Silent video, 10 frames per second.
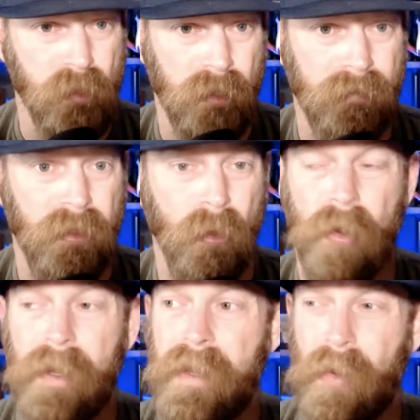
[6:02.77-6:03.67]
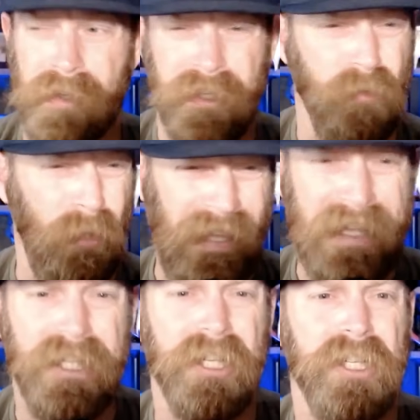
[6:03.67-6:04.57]
of authority or just
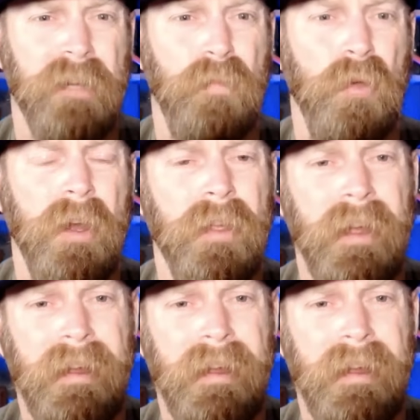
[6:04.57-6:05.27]
relationship with,